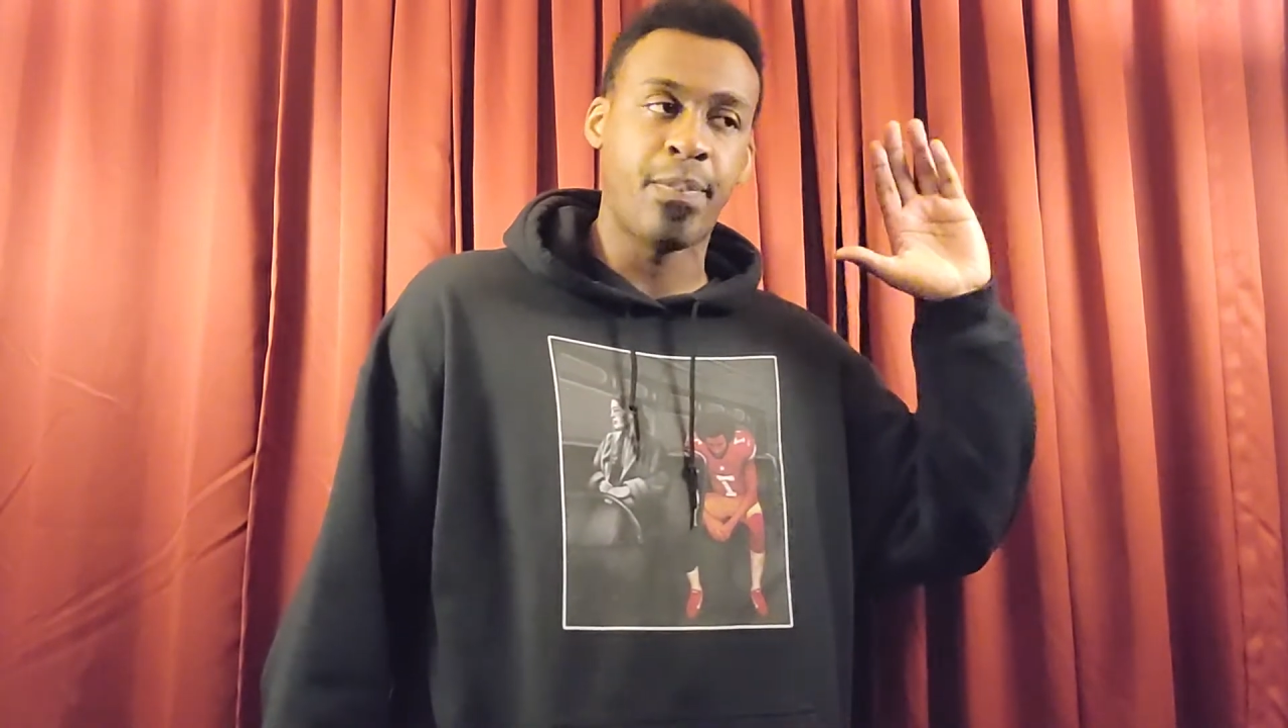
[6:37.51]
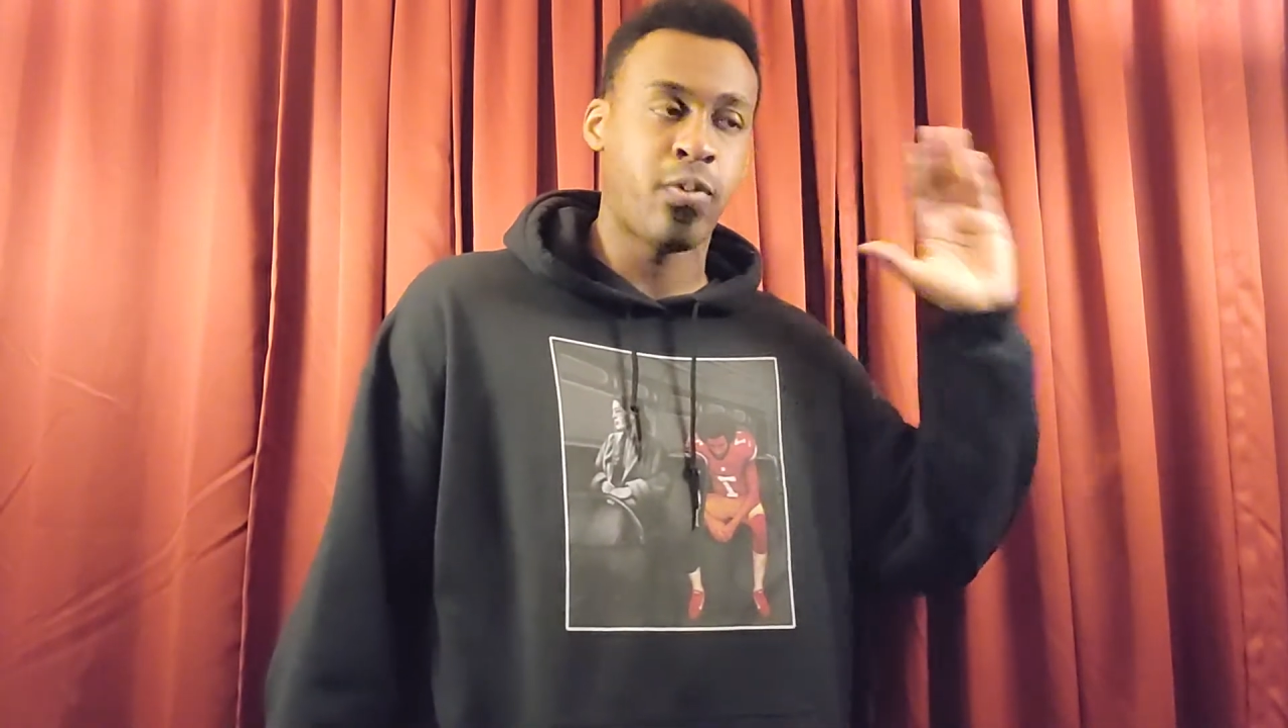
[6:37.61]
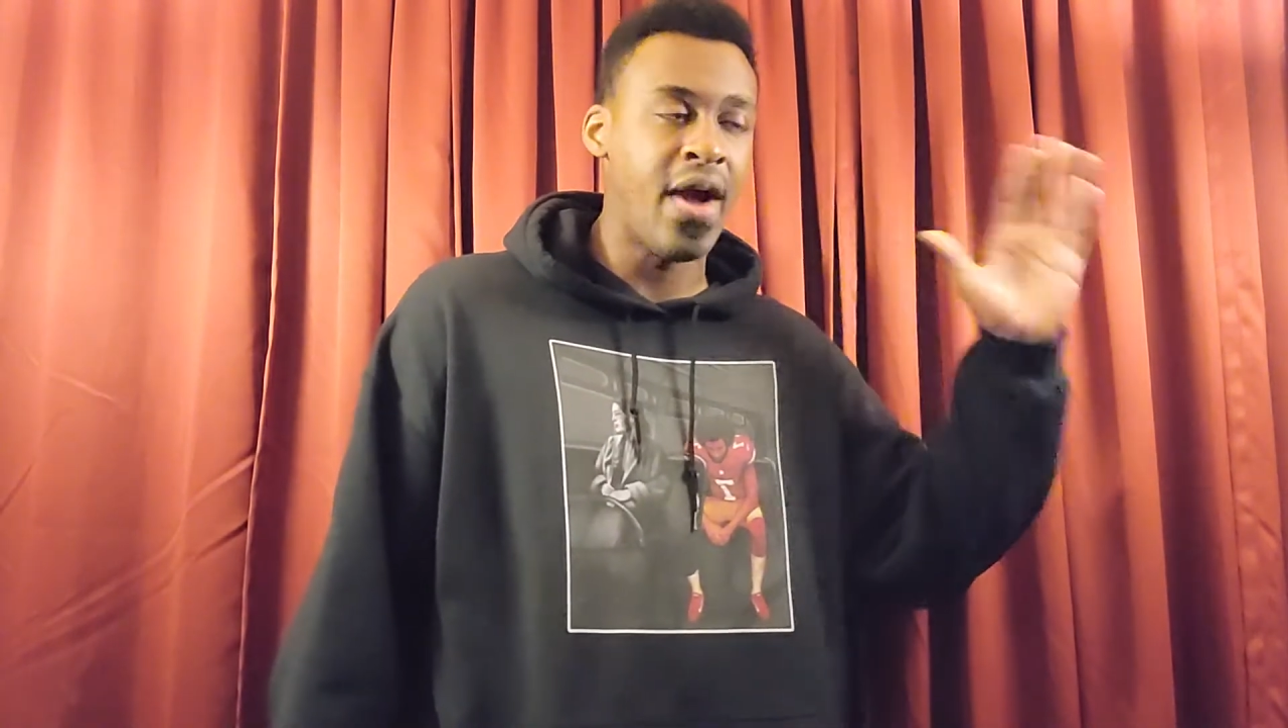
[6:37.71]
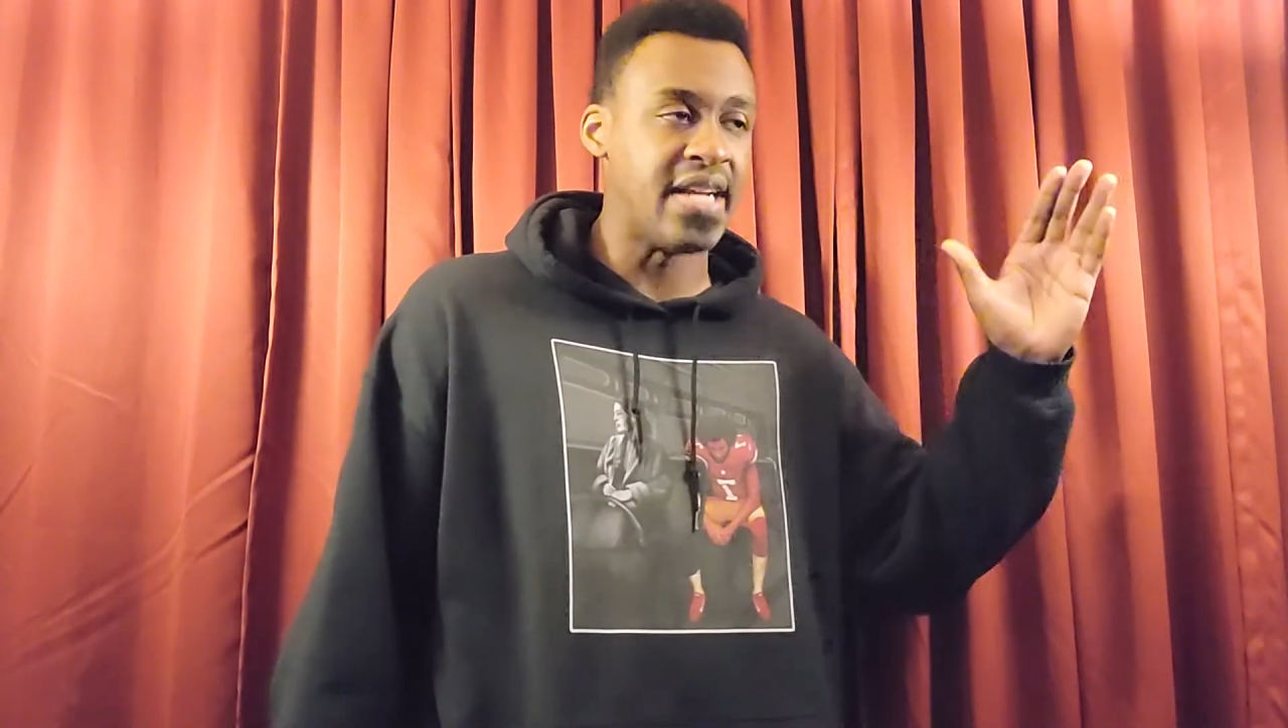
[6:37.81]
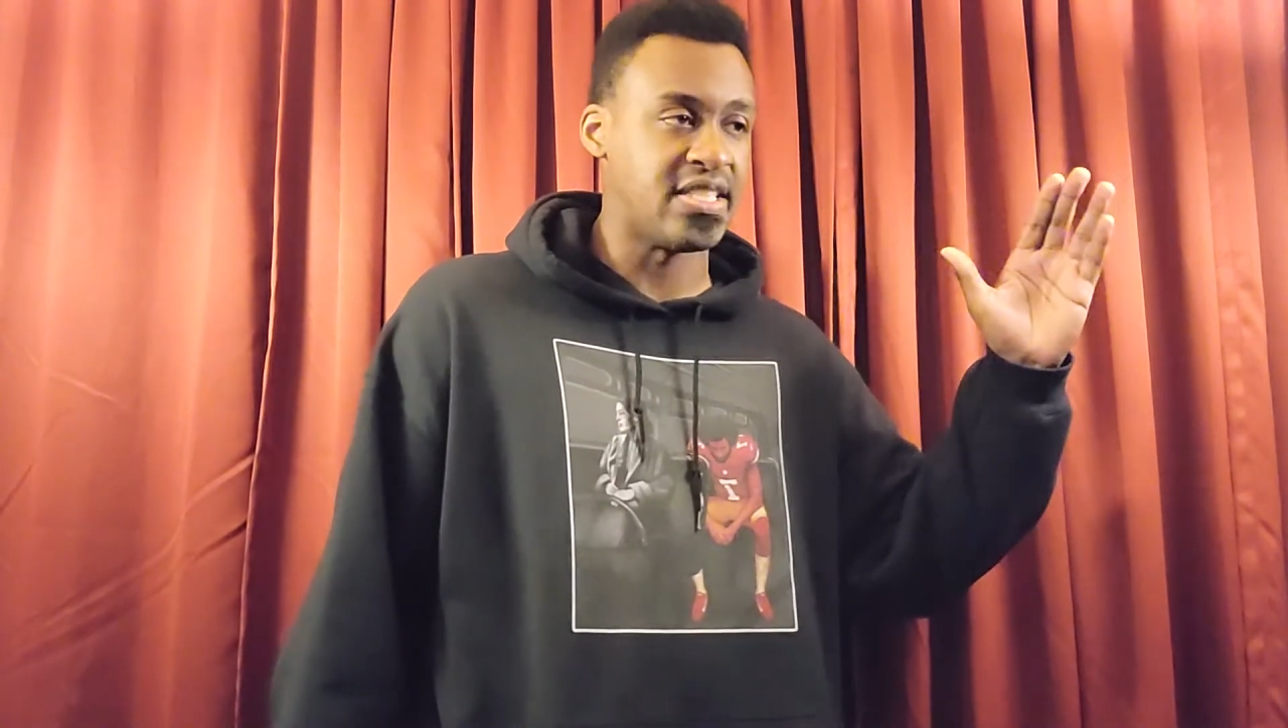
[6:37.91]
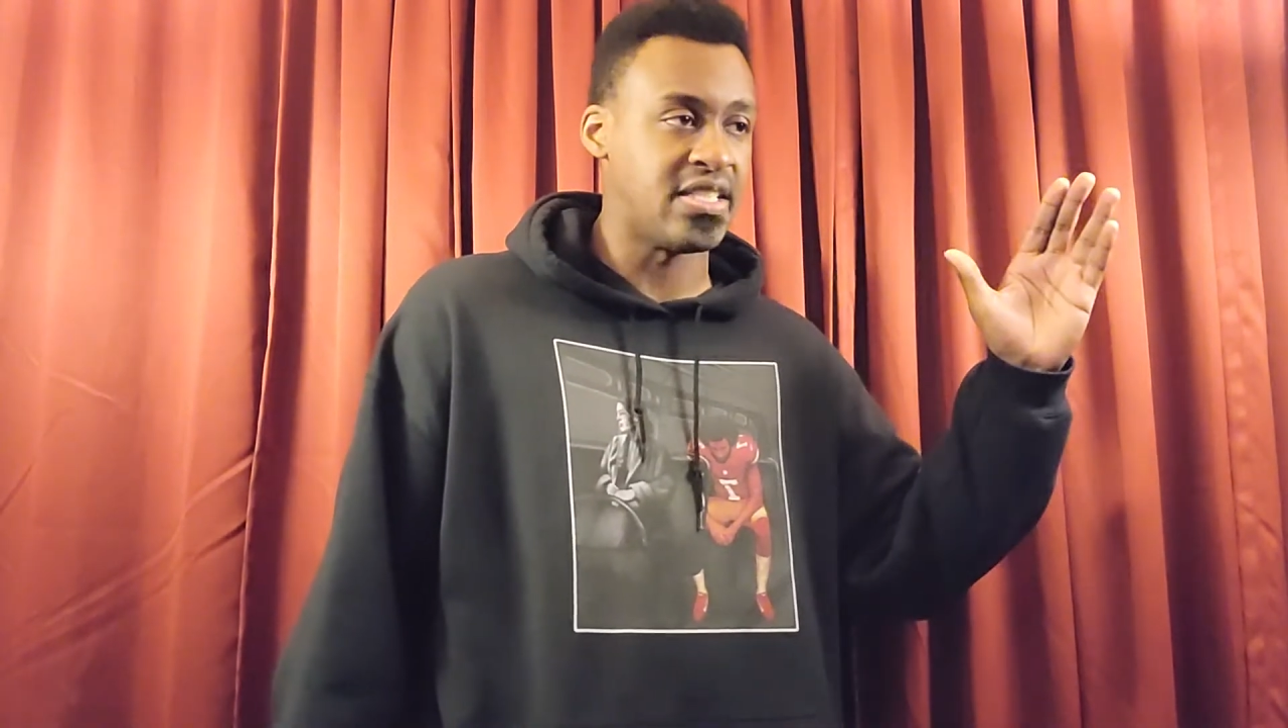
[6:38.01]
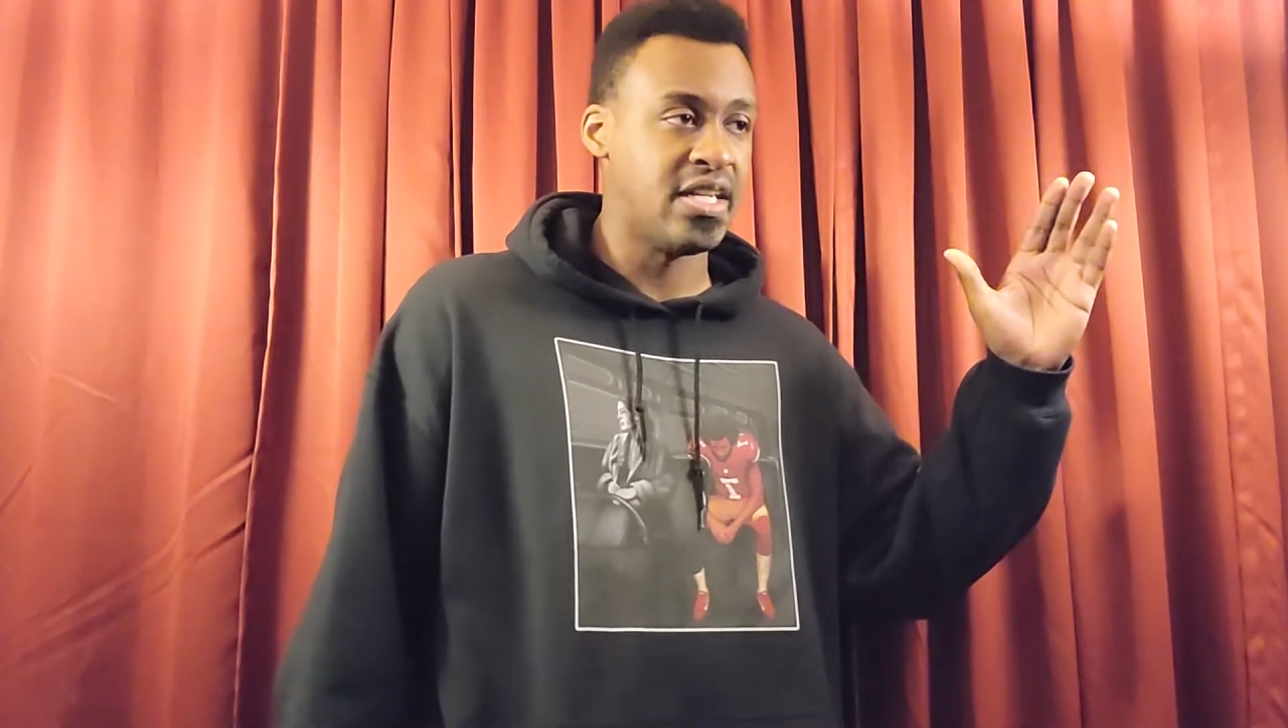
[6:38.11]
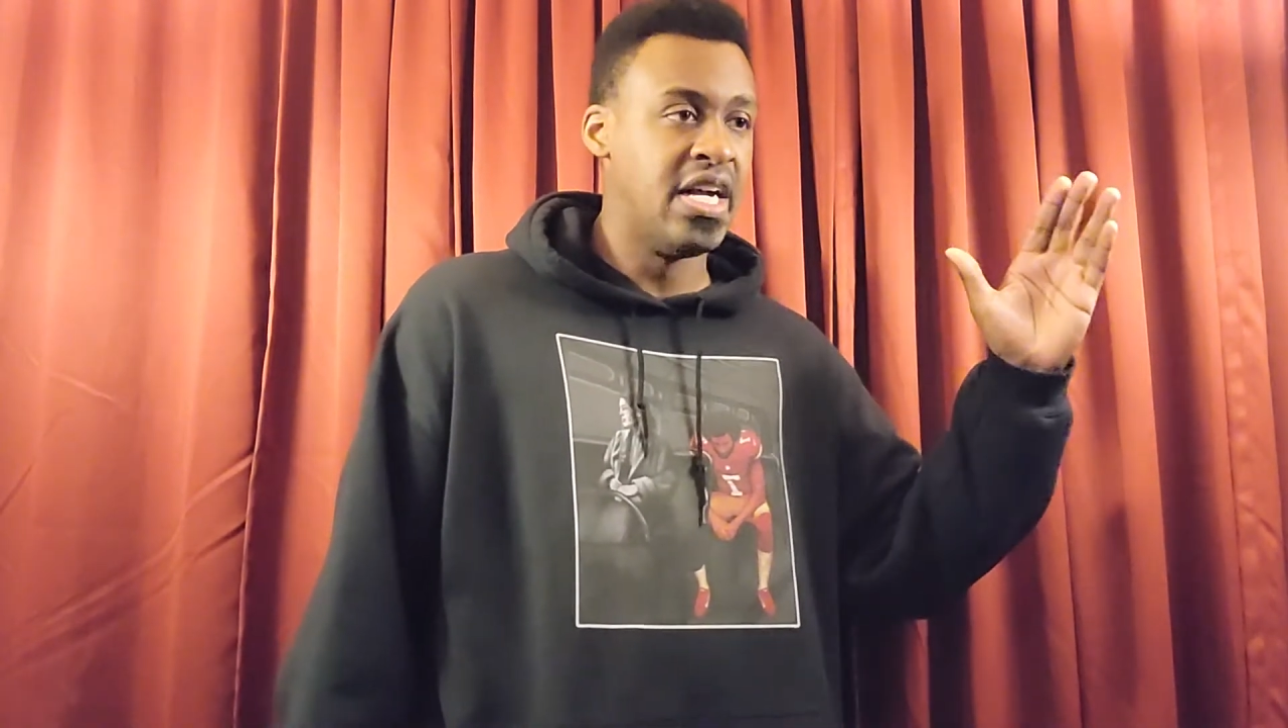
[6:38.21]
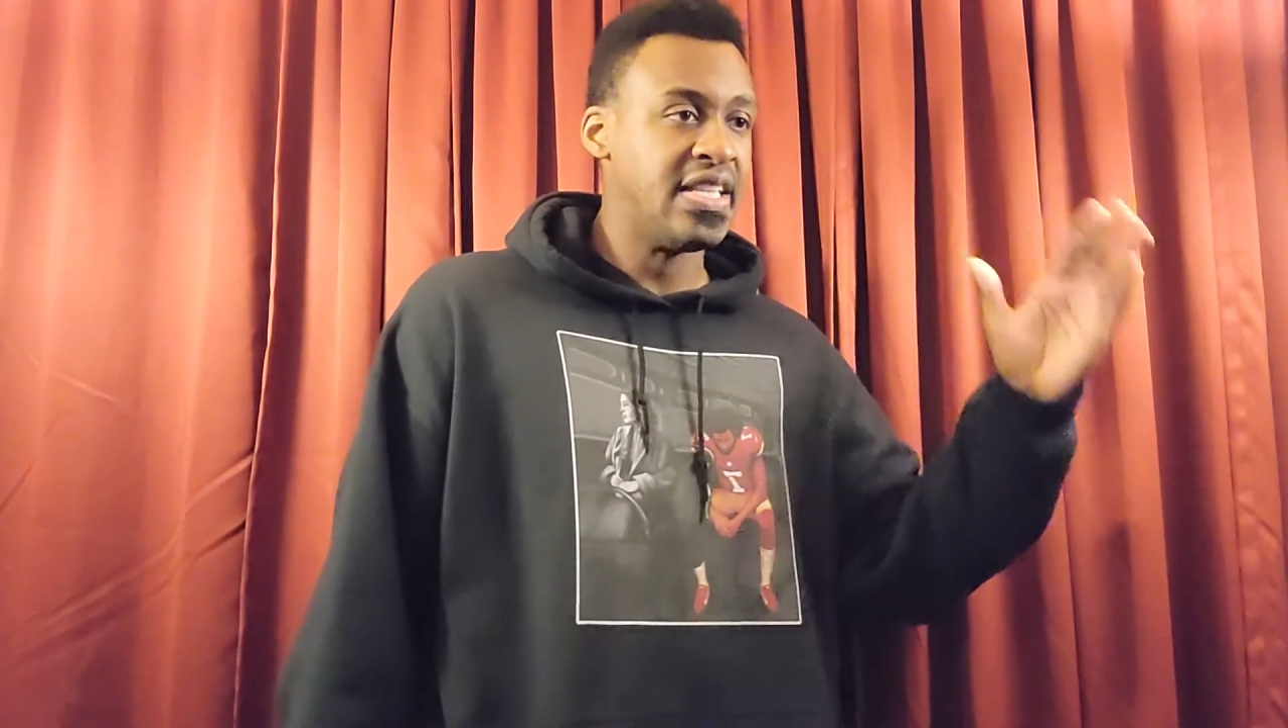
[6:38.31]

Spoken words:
press.